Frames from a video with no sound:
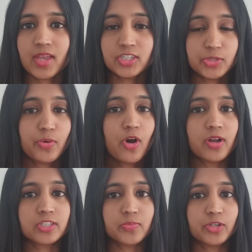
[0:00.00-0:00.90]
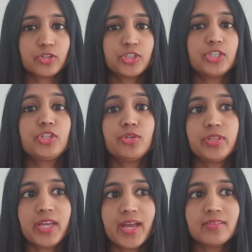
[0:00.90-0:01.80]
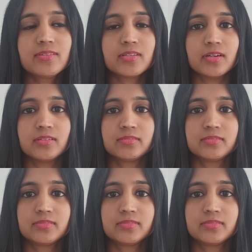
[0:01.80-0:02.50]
And she paused because she knew the answer.